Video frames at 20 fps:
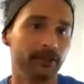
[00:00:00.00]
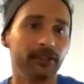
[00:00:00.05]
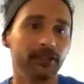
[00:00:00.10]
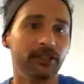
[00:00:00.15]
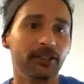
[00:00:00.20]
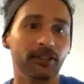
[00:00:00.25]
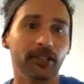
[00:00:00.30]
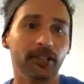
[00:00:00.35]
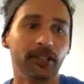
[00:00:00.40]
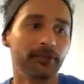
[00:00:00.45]

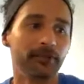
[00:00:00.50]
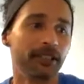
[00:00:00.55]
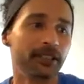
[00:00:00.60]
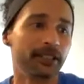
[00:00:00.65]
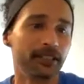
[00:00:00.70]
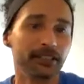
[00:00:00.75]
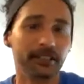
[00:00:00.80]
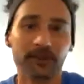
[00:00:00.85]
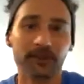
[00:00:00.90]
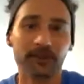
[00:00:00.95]
You know what I
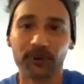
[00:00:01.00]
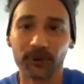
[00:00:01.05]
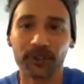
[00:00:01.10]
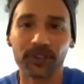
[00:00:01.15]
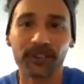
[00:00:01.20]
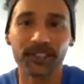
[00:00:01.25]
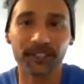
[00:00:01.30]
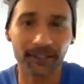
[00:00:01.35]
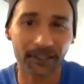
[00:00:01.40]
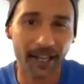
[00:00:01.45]
mean? Is it
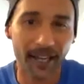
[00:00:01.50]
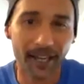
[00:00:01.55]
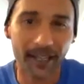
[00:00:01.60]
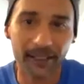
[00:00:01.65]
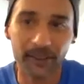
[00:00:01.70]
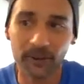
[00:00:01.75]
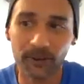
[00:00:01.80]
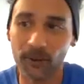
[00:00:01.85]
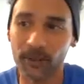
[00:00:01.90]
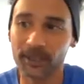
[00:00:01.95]
really
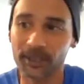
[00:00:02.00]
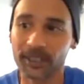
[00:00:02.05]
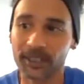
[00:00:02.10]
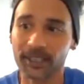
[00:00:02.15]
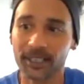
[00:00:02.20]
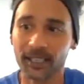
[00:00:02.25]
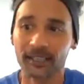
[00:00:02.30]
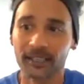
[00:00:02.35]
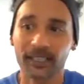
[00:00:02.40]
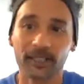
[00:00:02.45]
that, or is
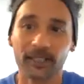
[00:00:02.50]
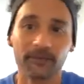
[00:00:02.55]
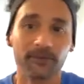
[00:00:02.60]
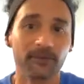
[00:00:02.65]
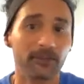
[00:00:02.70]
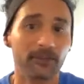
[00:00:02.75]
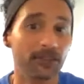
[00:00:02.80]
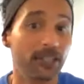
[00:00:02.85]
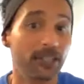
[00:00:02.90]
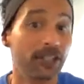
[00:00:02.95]
it that
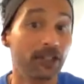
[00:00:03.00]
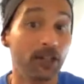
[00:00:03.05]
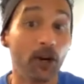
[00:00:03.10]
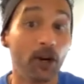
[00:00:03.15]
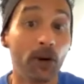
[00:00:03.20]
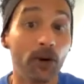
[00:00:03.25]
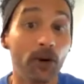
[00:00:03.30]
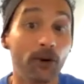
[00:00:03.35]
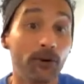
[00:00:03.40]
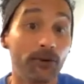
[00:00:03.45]
they
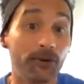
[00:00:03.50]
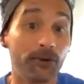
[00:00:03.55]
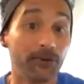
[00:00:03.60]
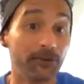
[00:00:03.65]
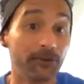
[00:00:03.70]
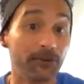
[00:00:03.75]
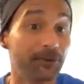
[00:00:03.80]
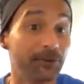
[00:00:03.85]
know